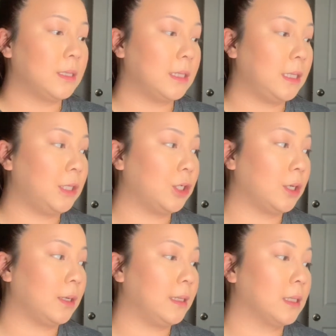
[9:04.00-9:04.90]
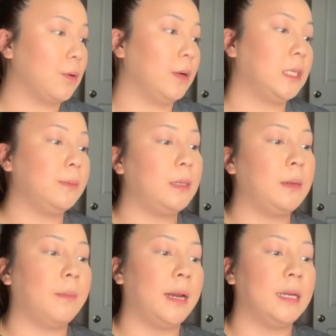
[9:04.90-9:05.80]
the t-shirt is going to be
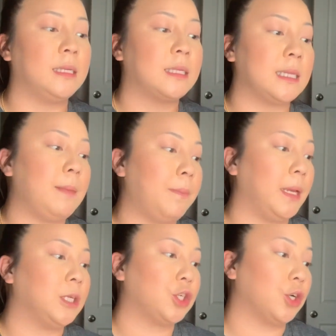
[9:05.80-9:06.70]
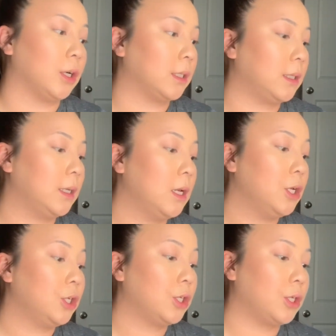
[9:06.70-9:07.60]
my sleeping shirt.
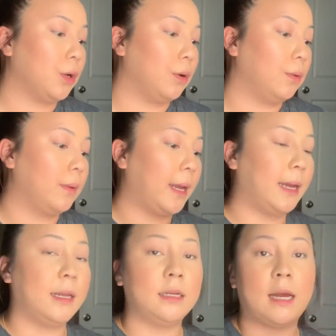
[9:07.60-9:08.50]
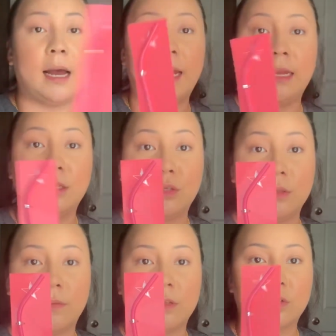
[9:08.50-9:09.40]
So, and I do
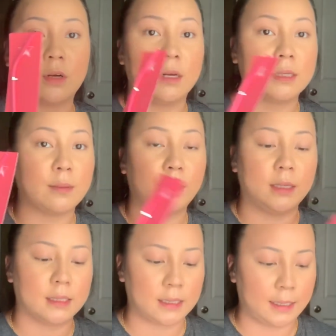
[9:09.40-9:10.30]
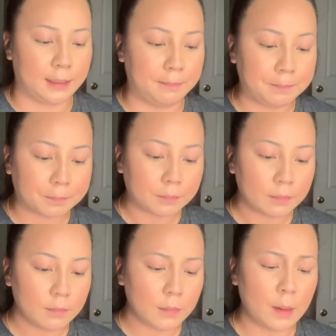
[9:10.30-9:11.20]
love the straws. I'm really excited.
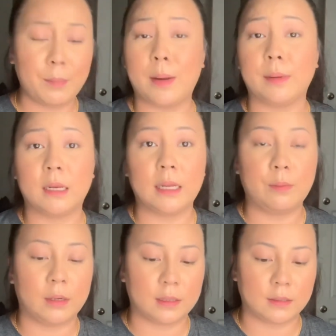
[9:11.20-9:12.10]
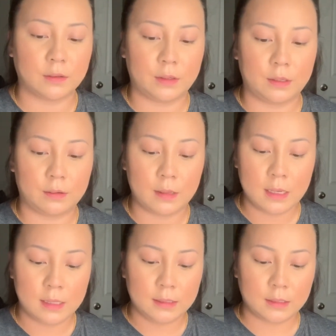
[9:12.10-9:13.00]
Probably gonna keep one at the studio
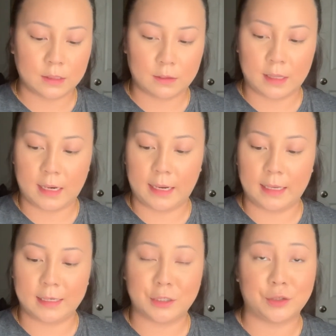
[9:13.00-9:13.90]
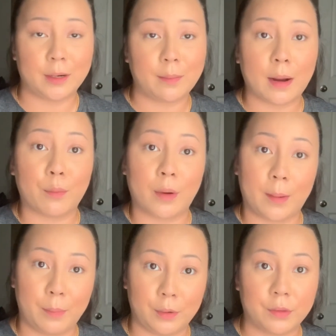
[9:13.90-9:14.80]
so that I can drink my
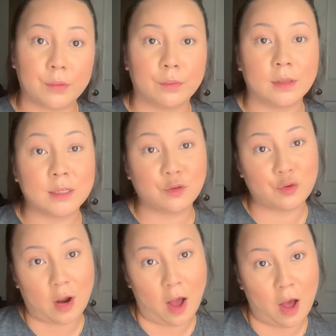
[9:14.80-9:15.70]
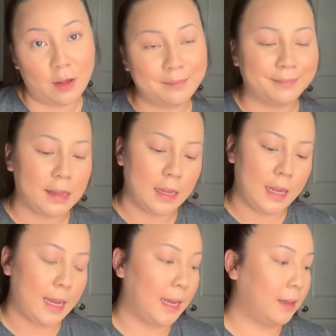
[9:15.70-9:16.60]
Red Bull through the straw.
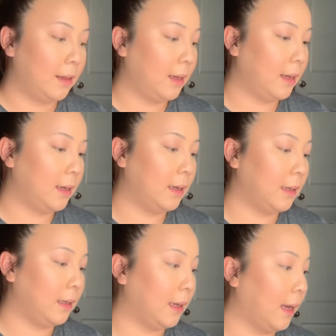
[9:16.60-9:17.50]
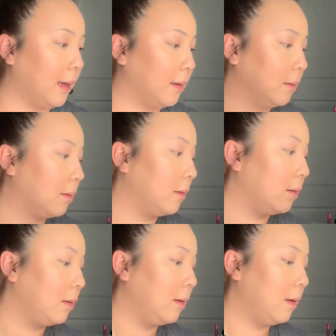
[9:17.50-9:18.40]
And then, yeah.
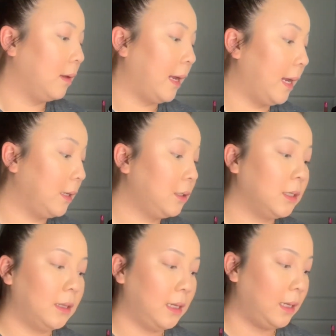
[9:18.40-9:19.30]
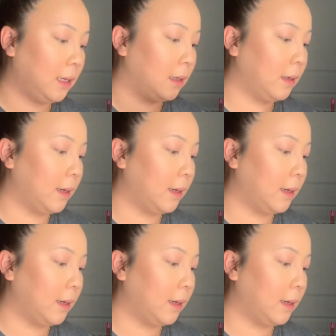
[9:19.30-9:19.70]
And the,